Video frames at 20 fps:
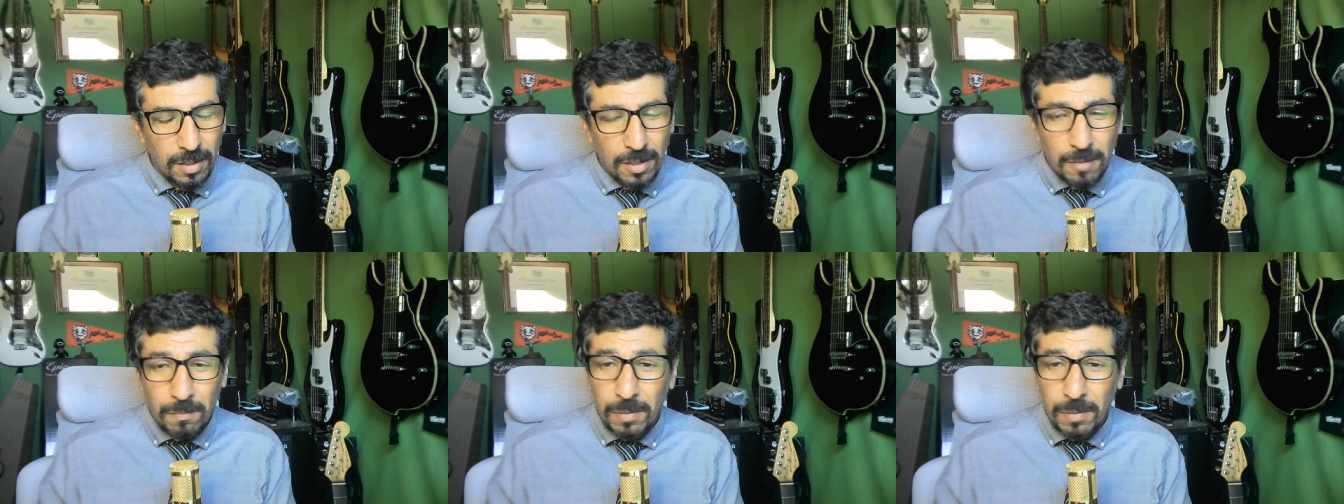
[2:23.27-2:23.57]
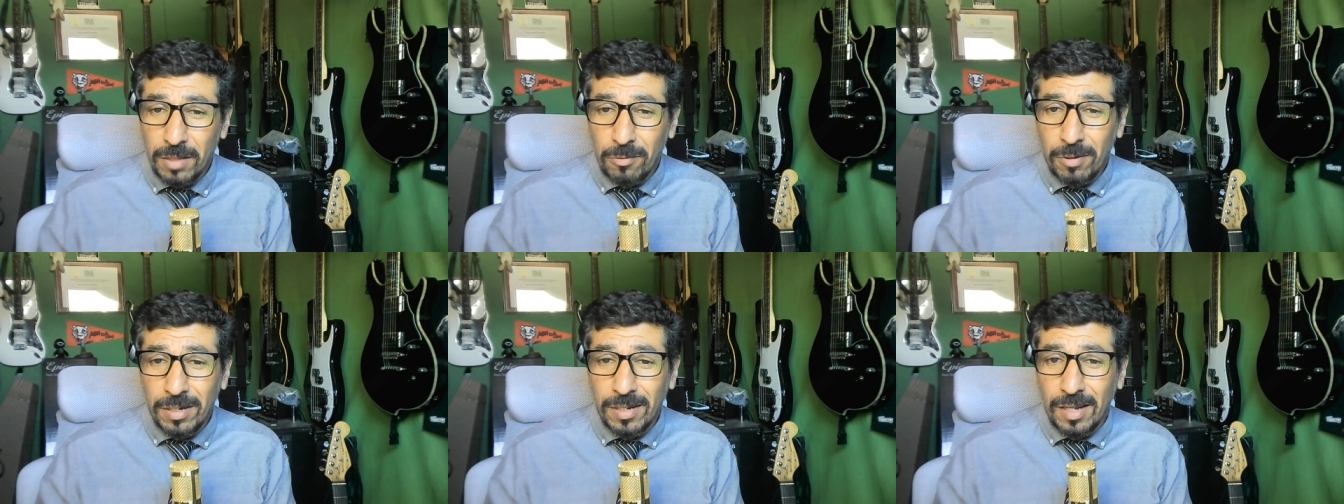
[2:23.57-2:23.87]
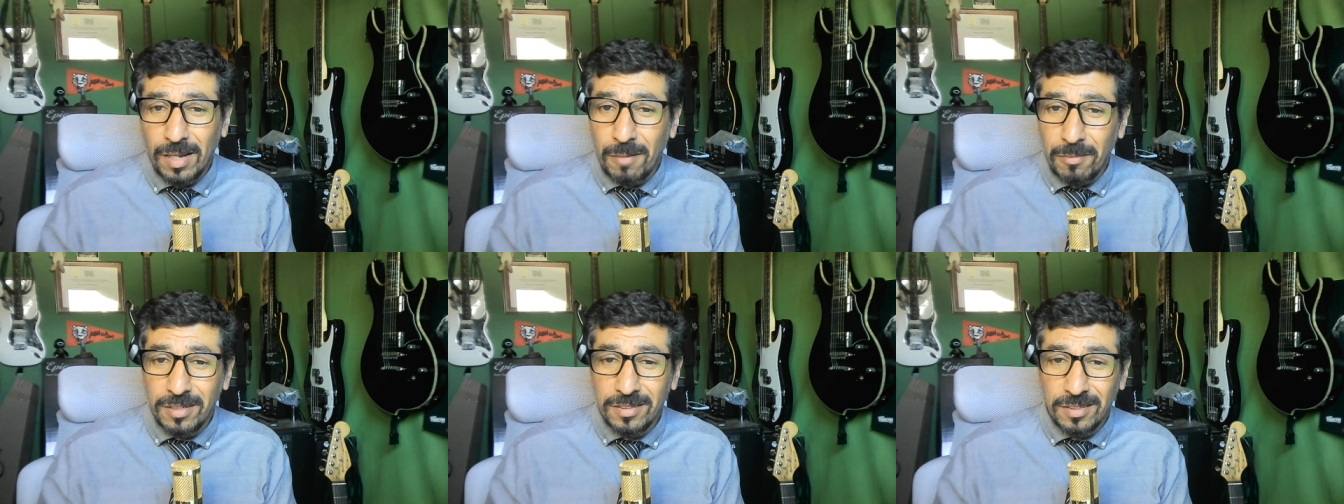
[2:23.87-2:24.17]
By the way,
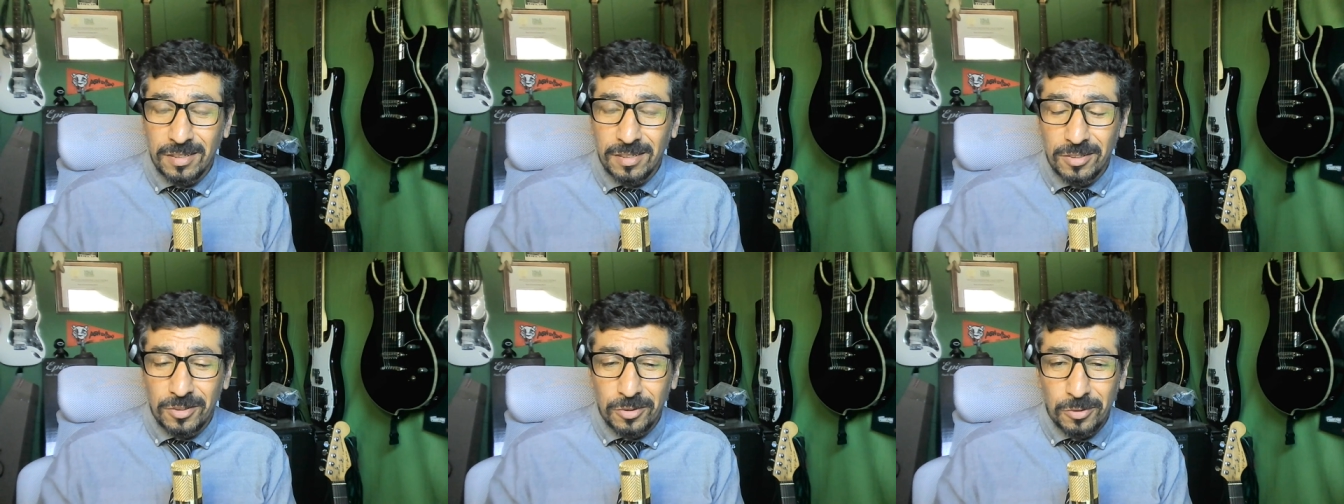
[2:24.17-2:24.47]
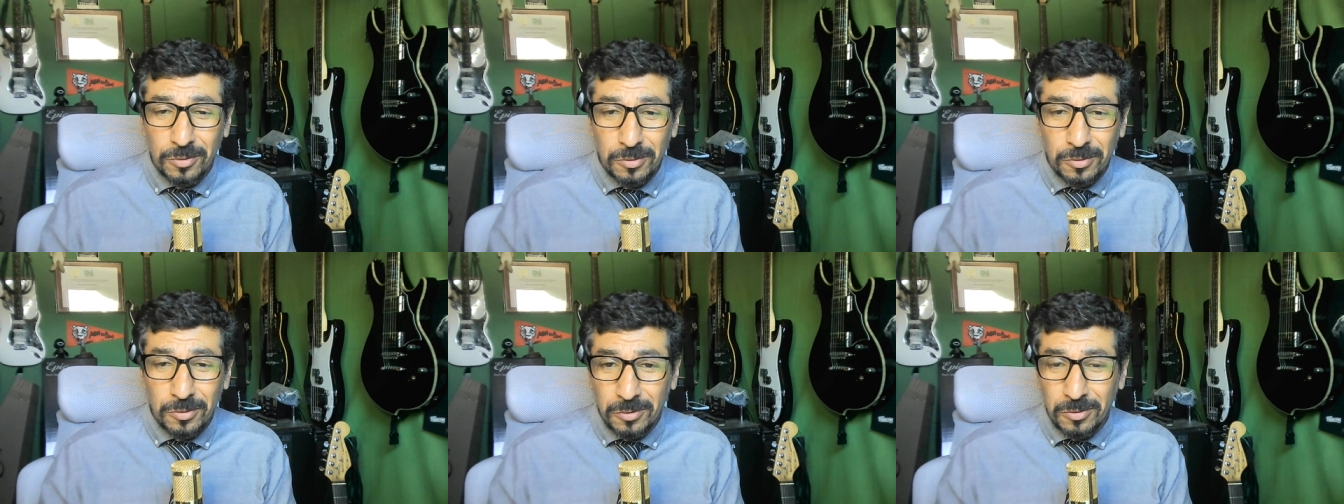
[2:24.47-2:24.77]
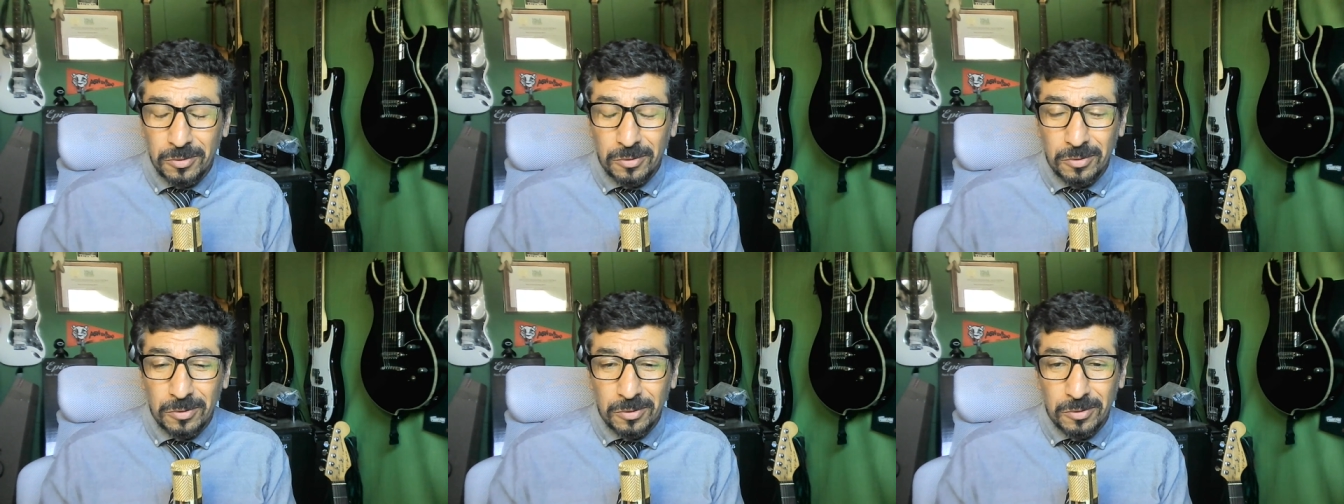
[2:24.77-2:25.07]
I'm listening
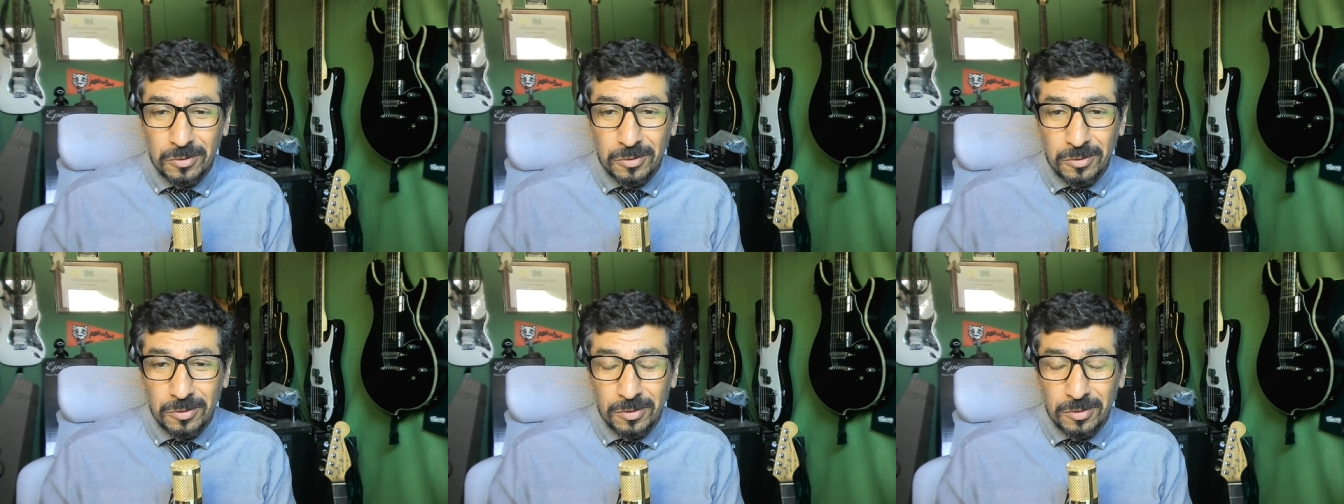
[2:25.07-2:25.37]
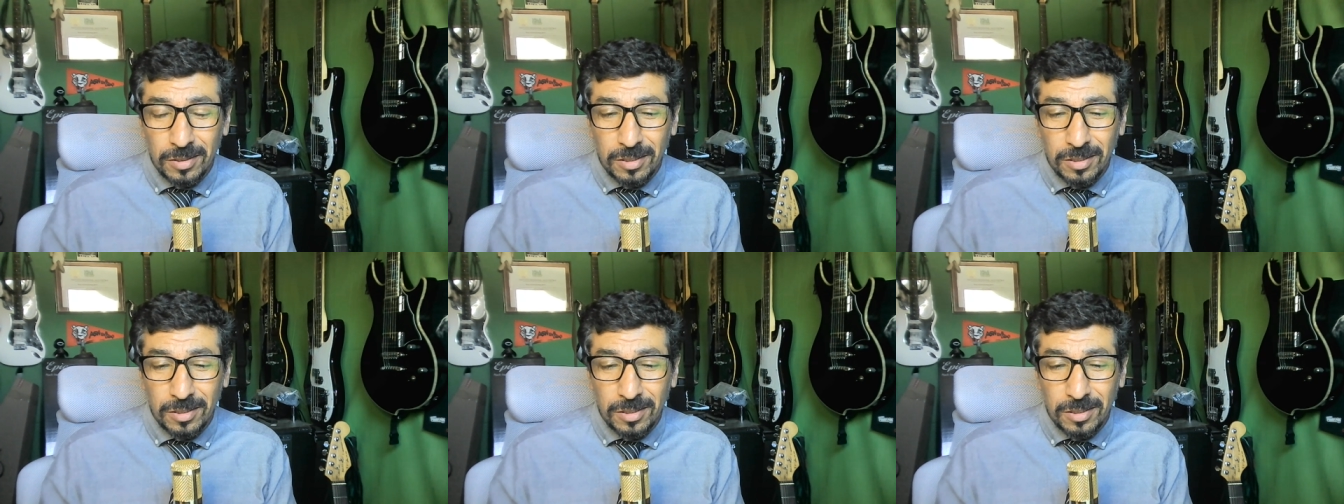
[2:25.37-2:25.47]
to